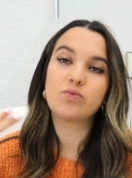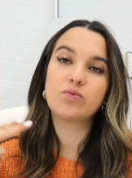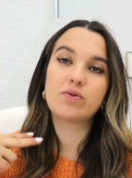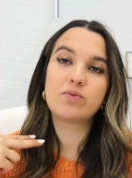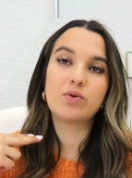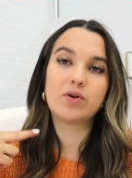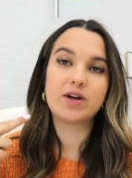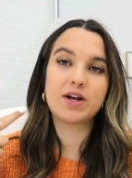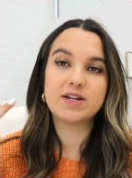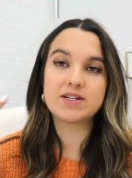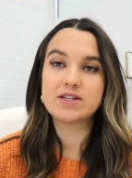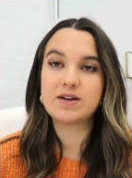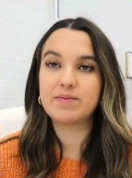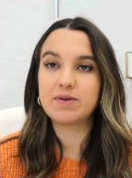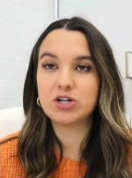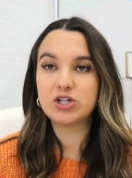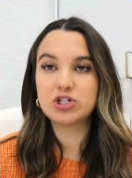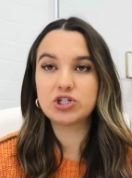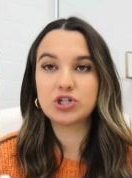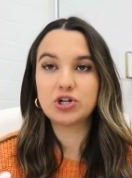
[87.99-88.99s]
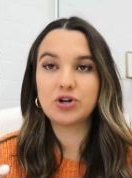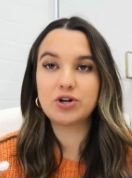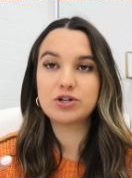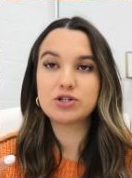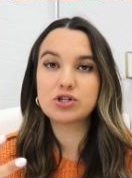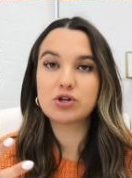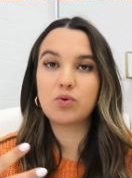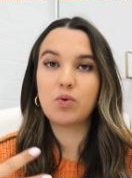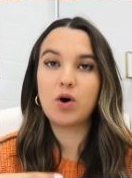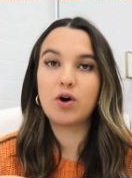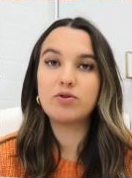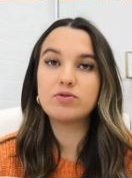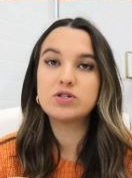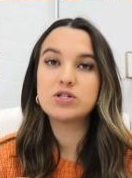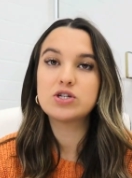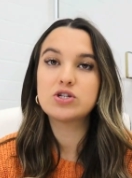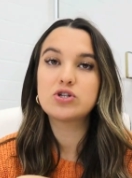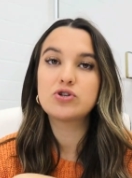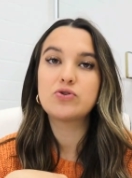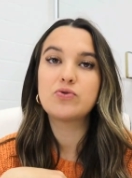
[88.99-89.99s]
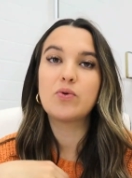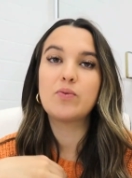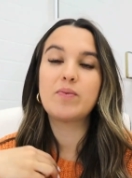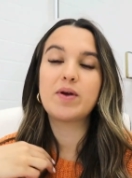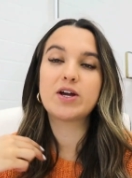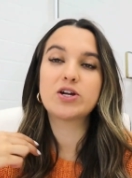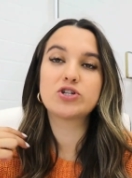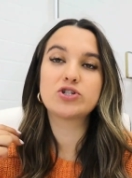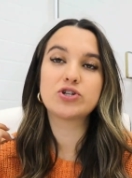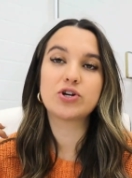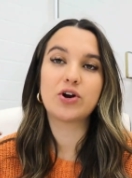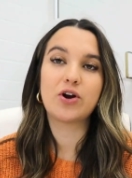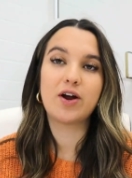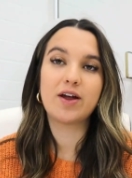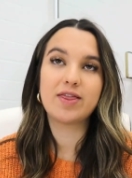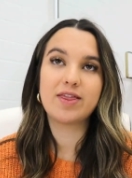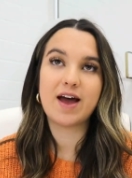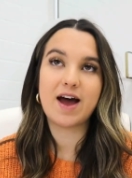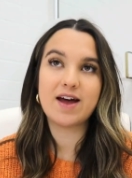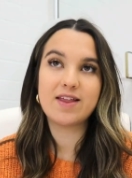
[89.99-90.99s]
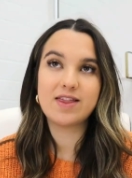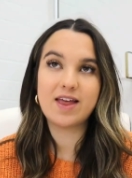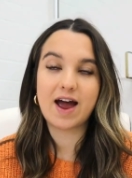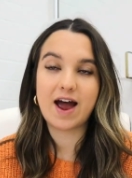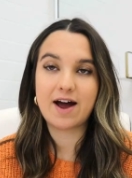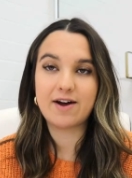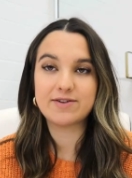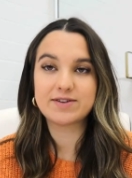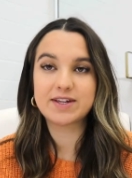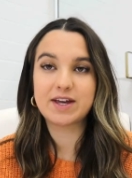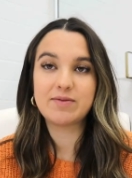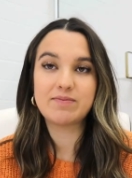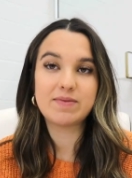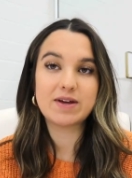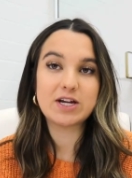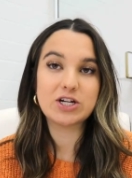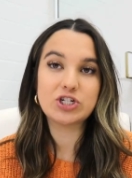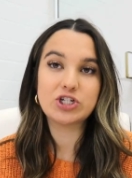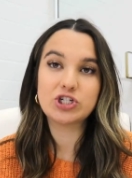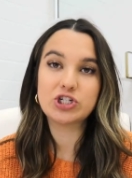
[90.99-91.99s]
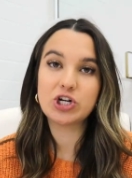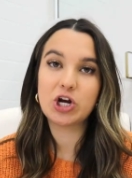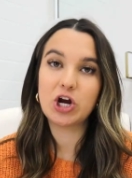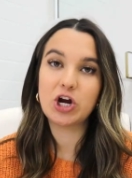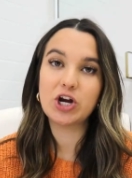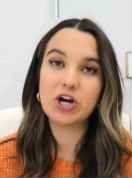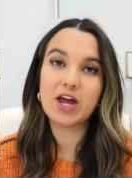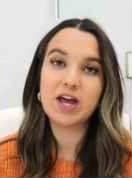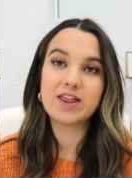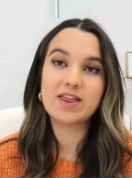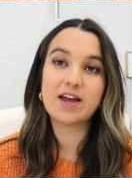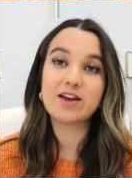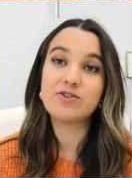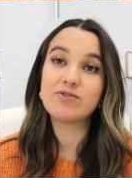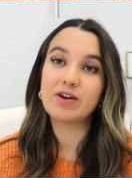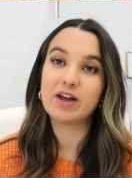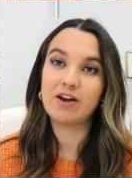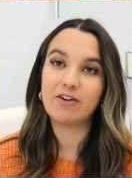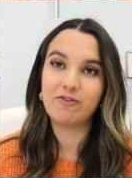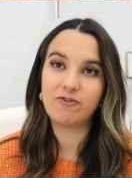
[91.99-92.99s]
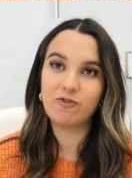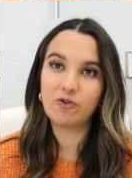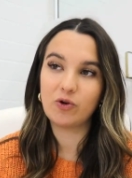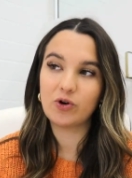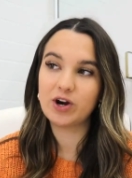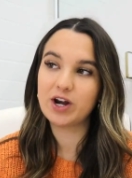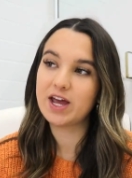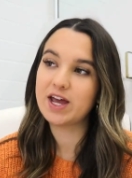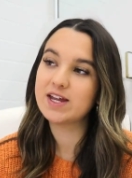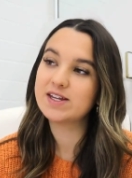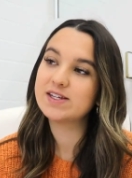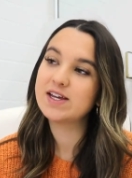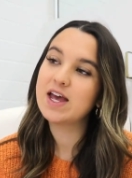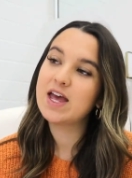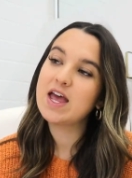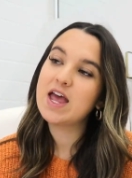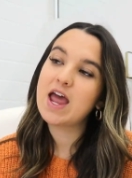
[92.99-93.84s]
We will get some insurance quotes to make sure that the house can be insured and that you can afford it,